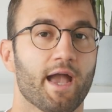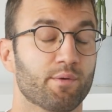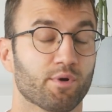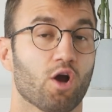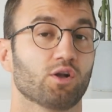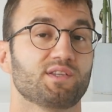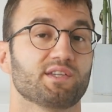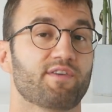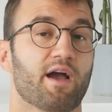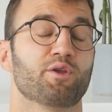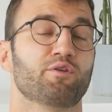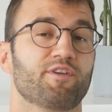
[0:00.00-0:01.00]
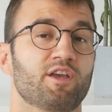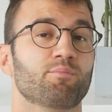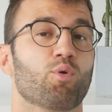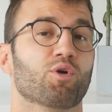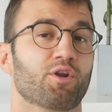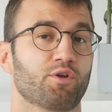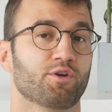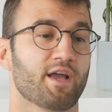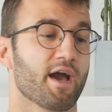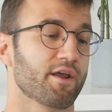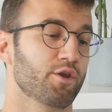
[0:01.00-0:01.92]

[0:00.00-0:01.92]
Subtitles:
And regardless of how you've imported your data,